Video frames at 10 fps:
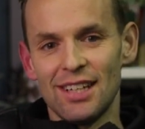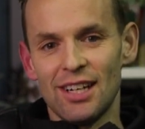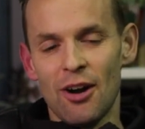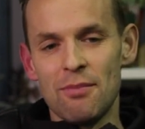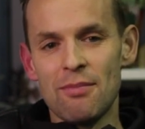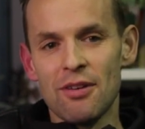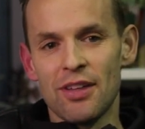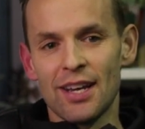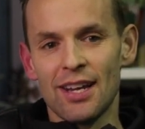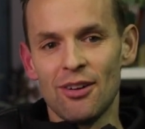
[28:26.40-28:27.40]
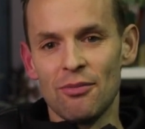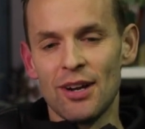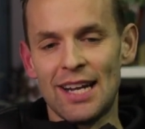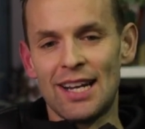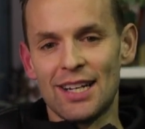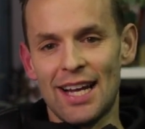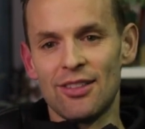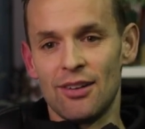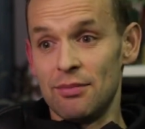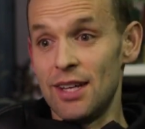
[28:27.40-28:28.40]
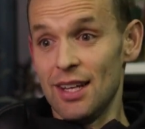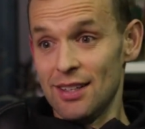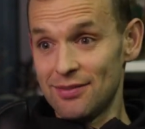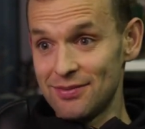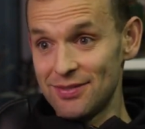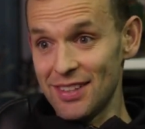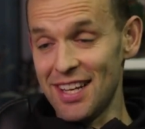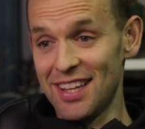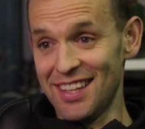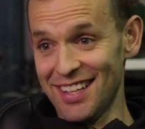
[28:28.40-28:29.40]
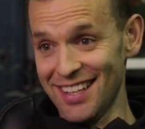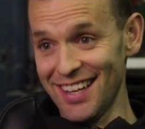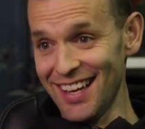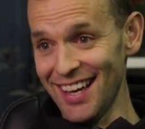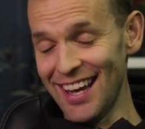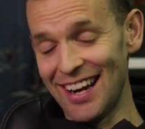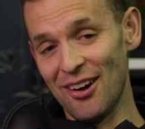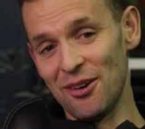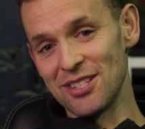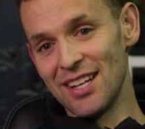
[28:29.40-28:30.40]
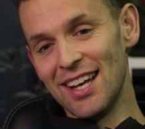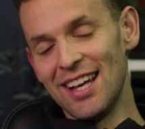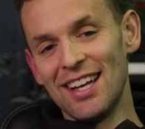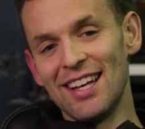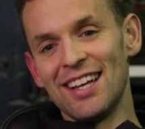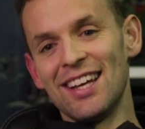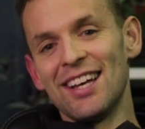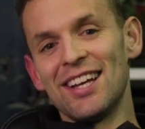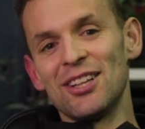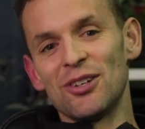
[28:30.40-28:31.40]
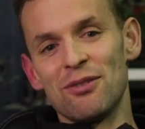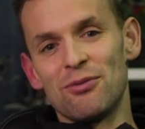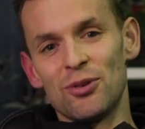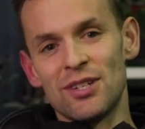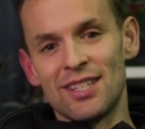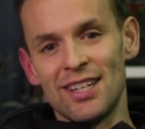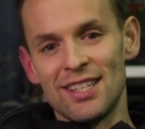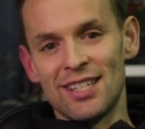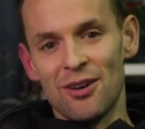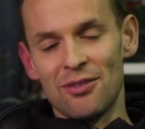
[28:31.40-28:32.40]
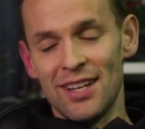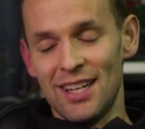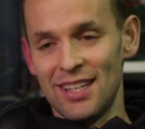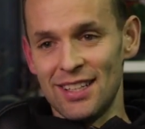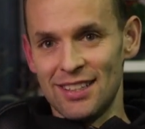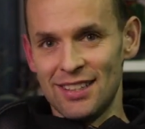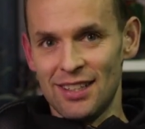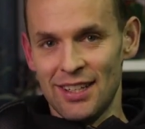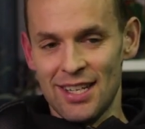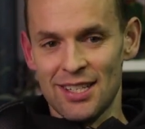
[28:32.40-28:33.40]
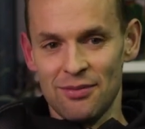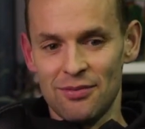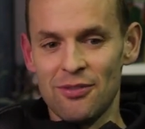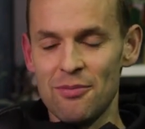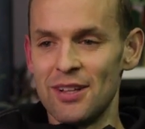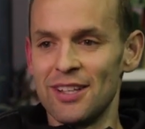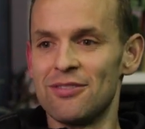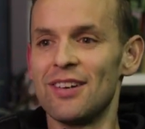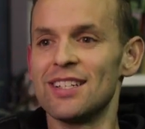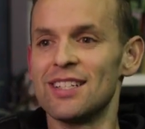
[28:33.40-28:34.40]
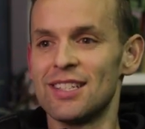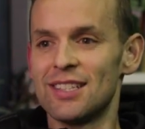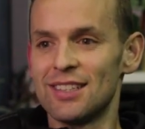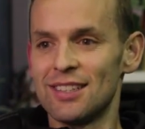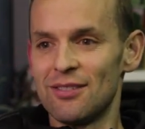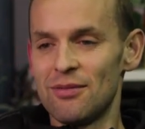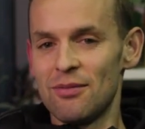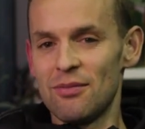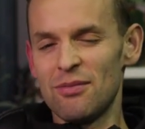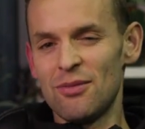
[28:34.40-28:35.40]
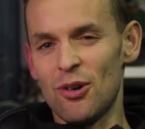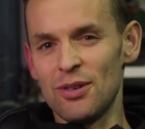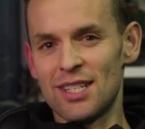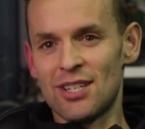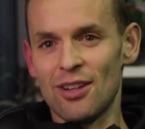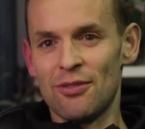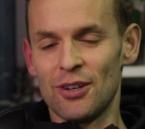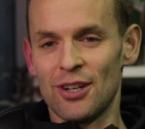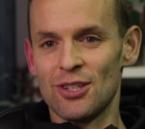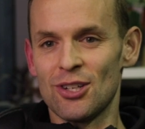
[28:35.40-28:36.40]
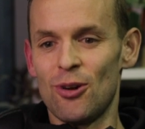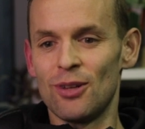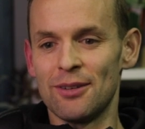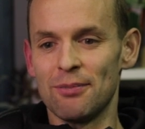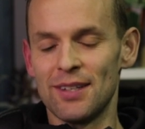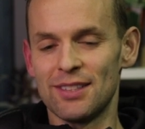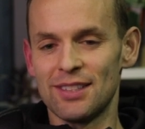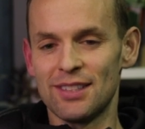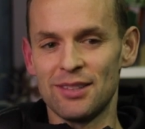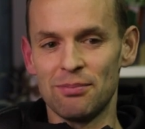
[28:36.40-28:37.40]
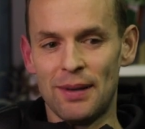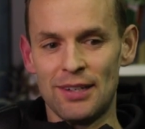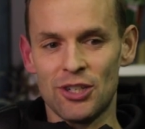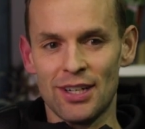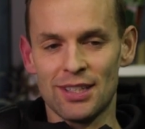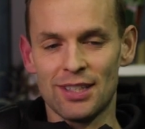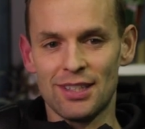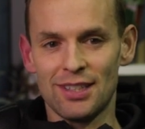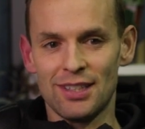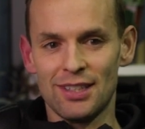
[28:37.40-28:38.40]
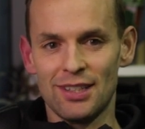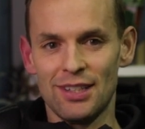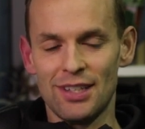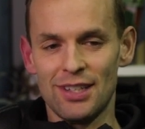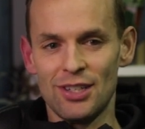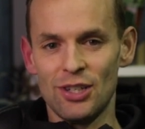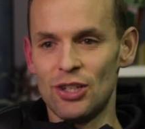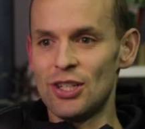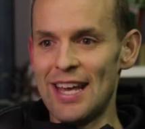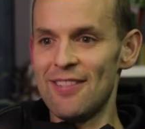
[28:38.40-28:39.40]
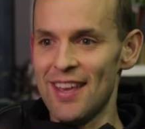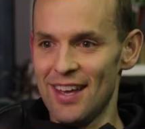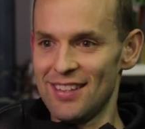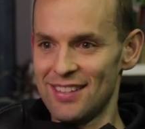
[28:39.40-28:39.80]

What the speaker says: remember thinking, I'm really glad that I'm there. And I was looking forward to seeing yourself and Andy and I guess some familiar faces. Not necessarily for consoling, but just get there.